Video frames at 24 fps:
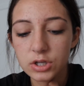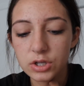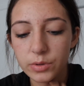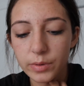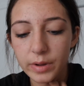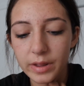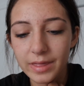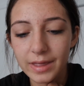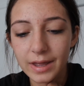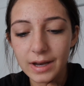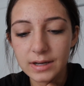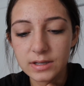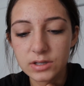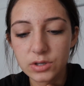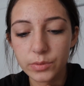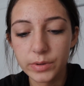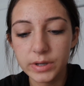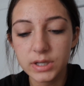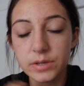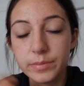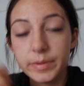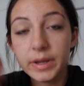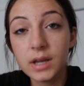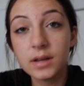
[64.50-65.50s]
So that is
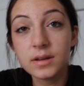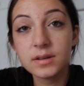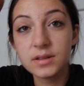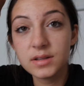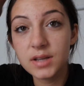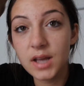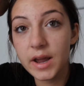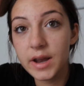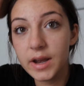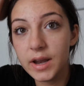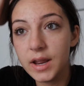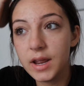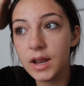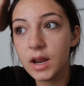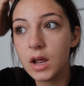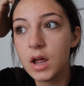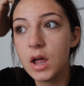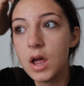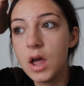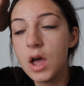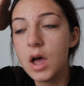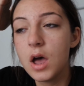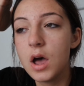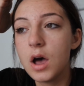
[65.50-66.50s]
going to be exciting.
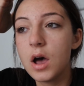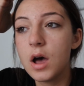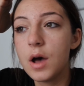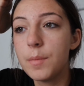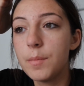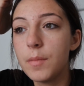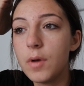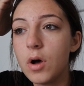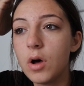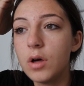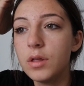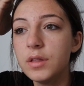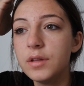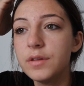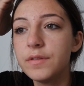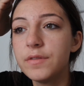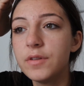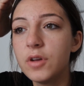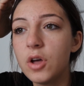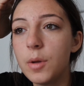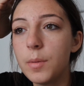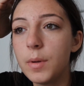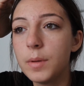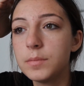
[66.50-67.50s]
Um, all the
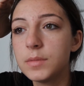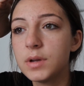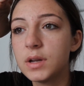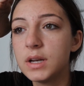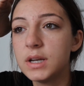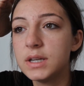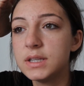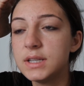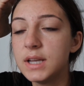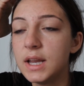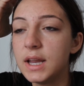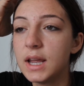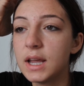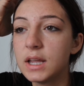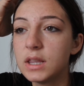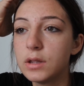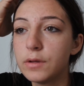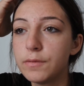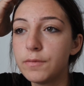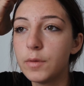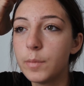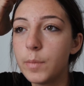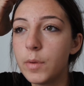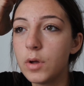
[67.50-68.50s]
film I'm going to take at
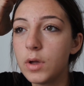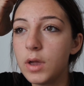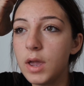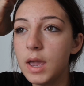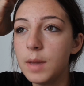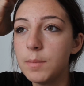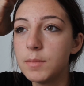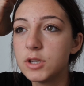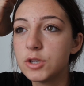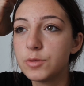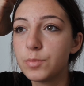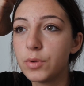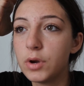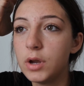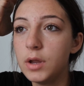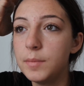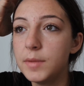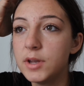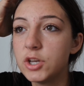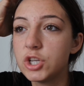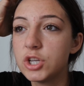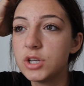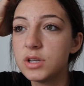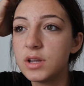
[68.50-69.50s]
the football game is pretty
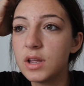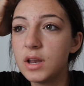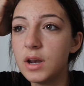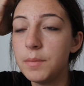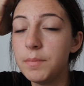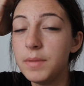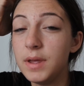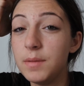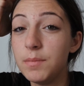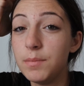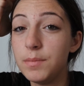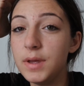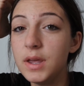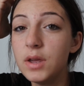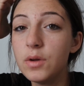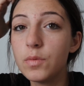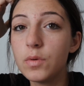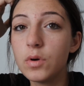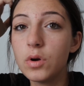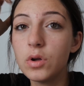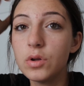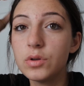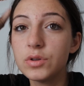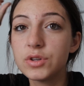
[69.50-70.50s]
much just going to be
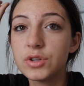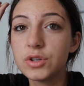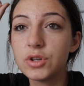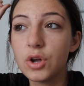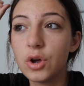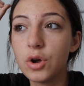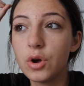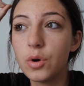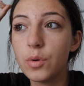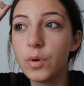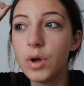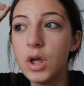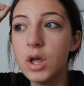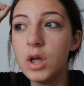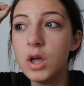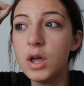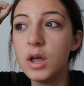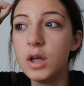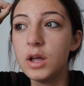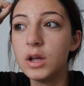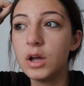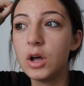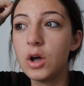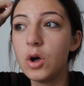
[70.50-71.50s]
b-roll, so
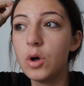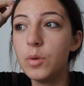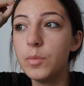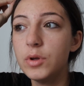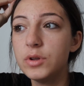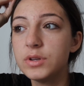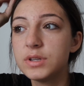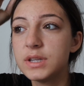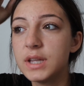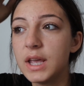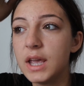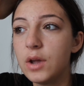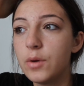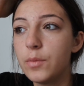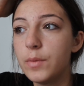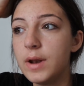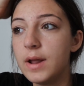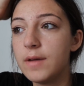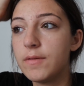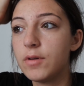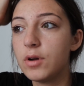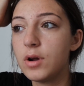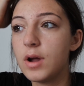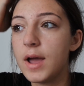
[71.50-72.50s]
almost like
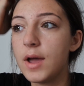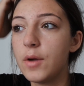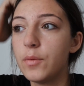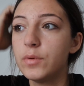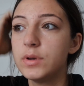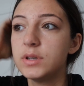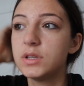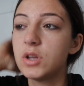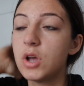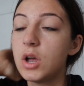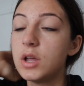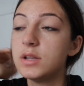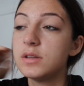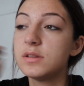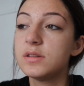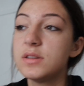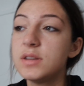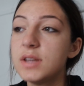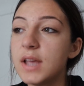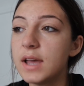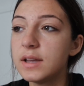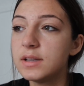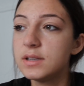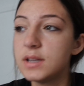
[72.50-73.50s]
whenever I was on
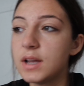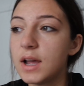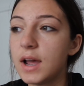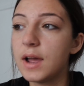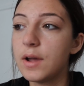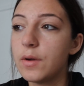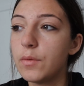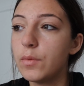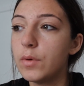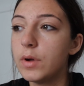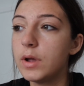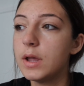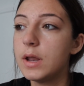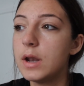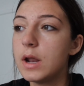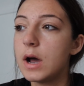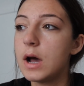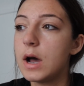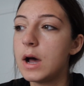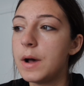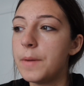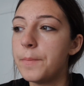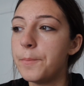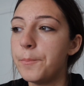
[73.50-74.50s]
set, I
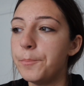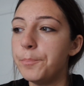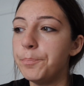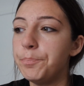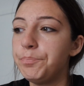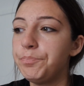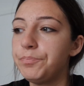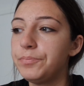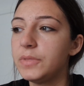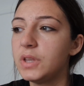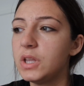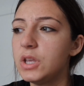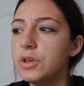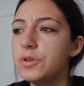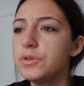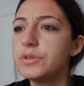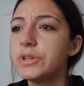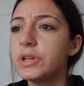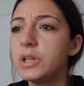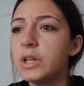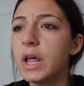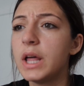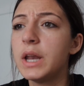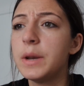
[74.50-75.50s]
would um,
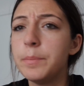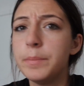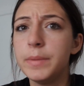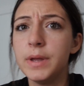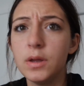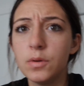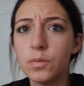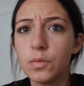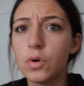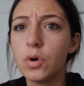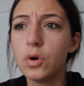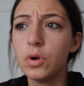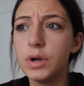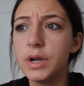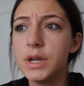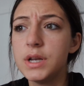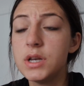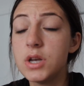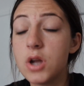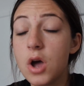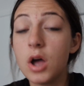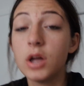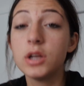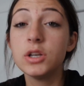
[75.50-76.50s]
use a lot of b-roll
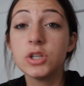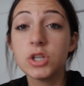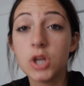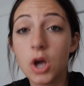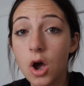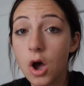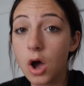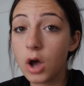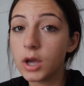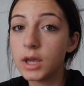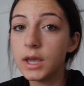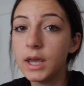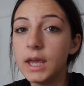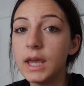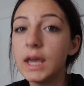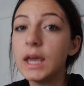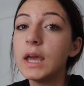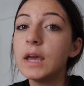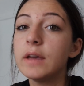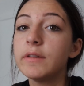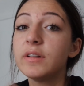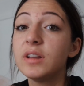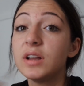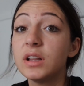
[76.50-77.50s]
and
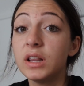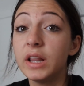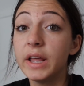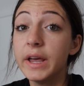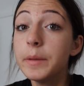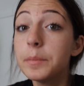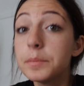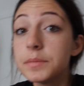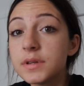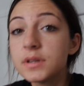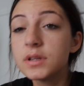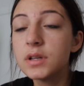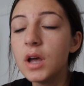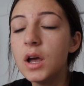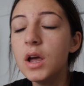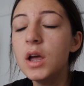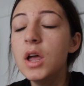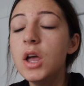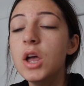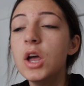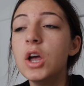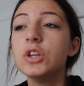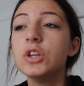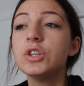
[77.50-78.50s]
non-talking clips.
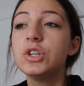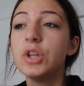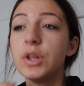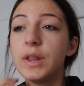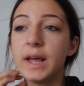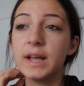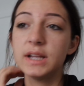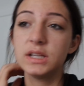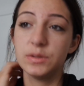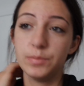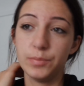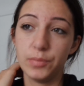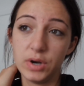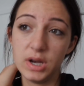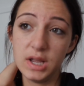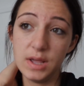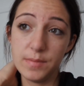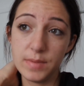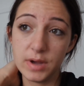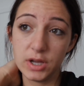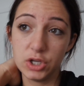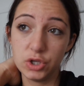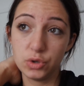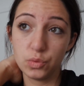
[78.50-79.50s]
So that's
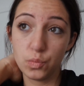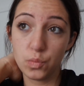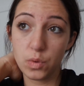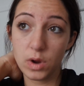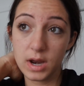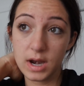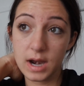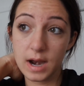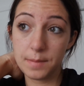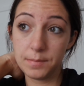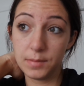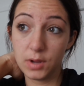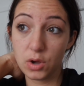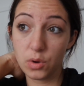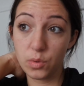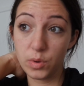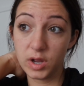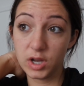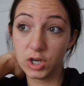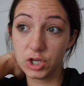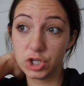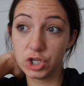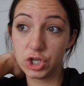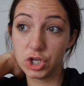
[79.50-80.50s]
pretty much what I'm
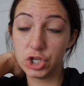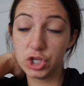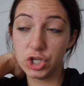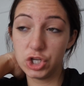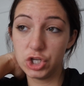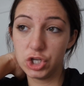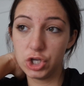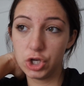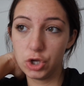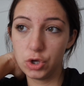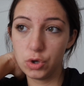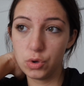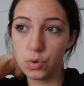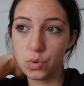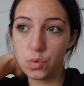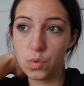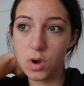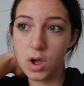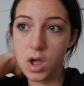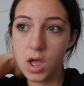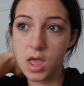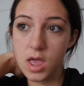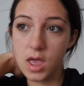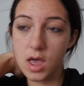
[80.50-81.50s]
going to
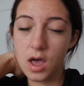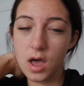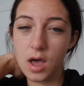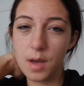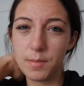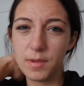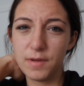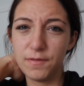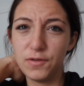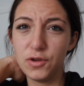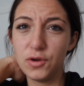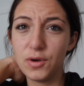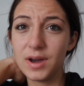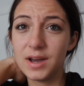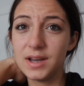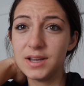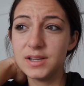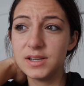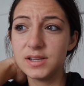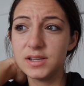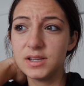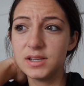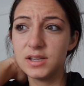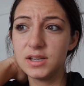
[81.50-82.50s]
do. Um, if you
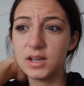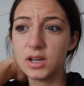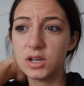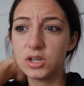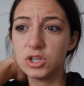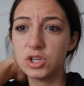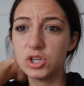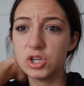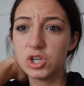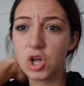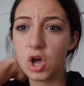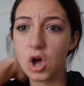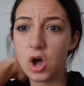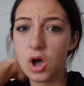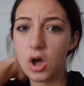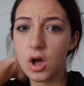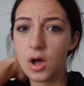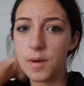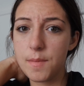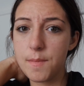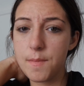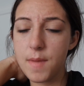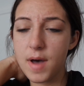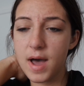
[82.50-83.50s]
guys
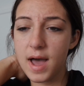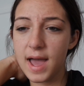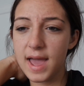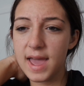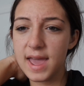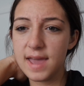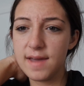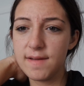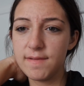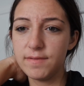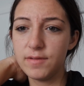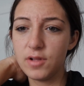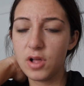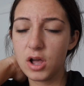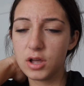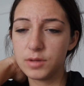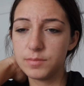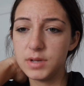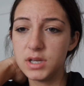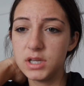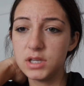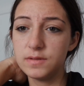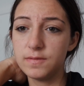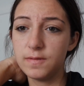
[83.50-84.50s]
saw my
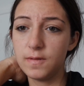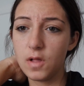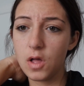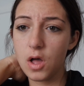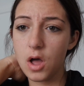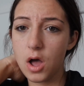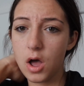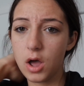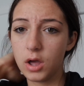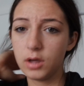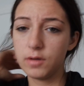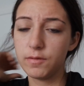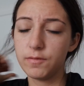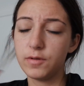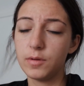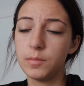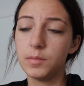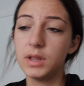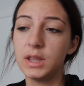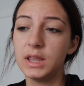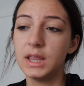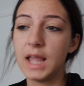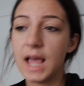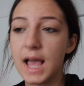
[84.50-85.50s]
Vlogmas vlog
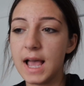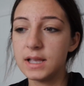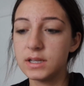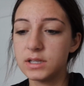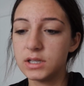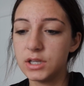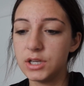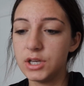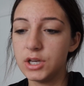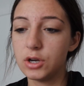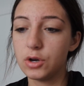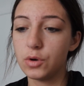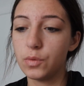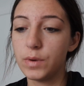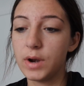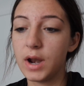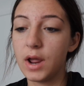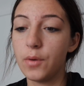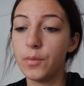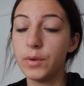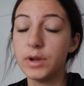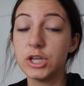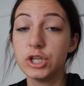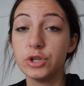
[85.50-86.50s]
from last year
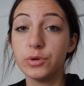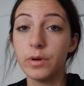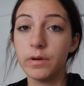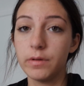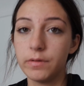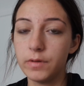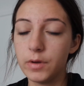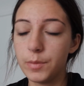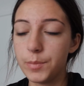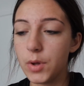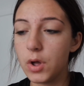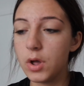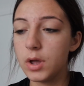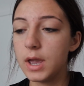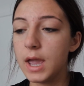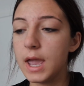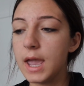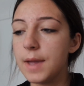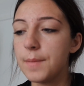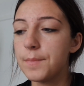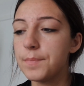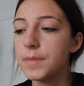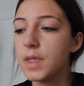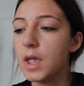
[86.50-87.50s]
when I went to a football
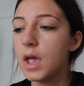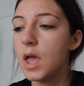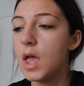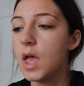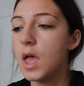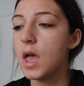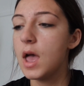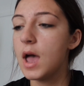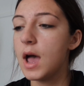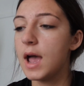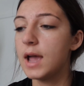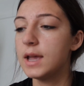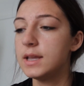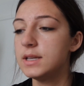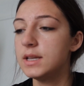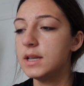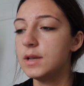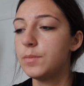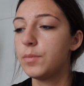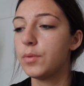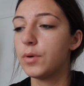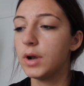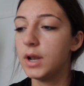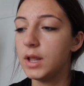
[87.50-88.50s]
game, I
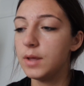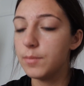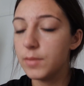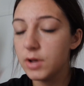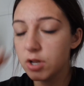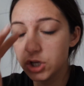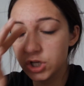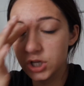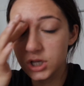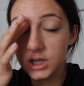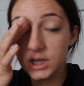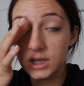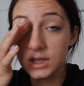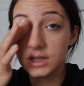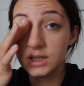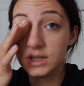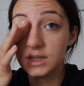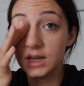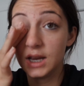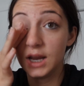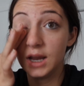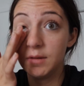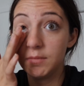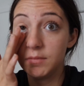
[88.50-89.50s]
did pretty much the
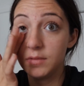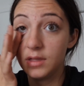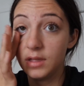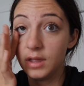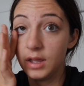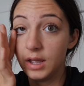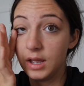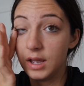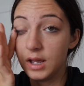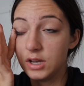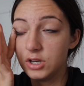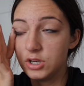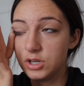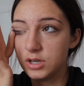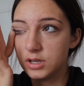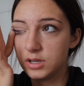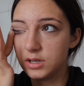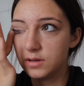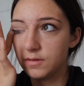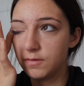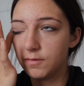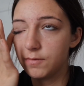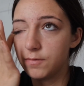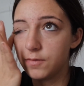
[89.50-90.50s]
same thing. I
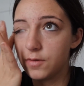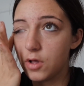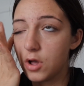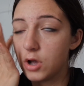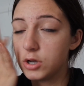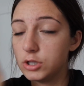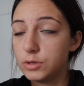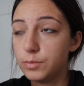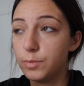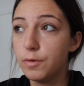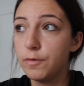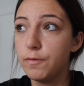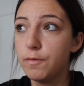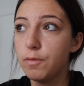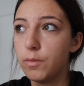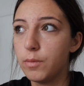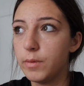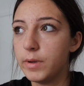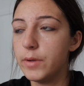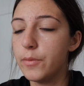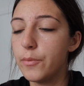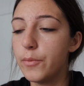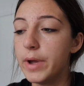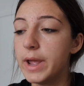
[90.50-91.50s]
just vlogged before
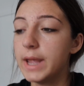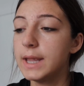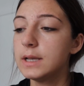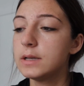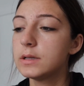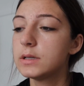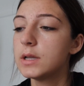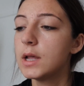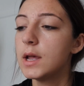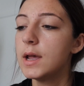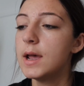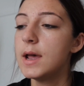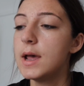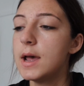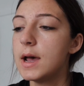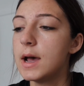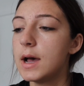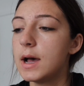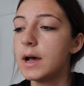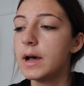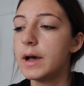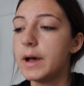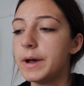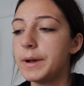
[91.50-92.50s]
we went
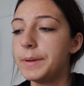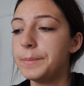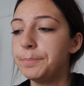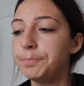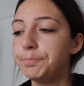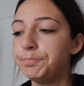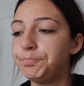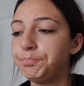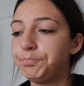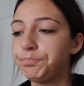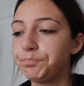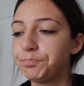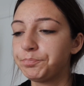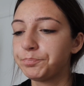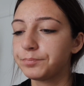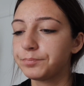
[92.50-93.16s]
um,